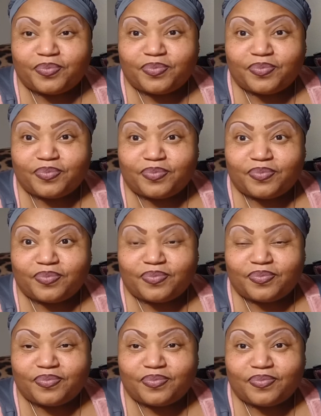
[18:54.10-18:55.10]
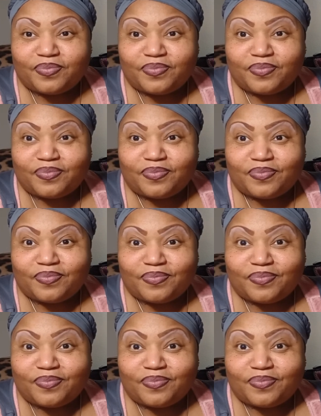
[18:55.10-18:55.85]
(silence)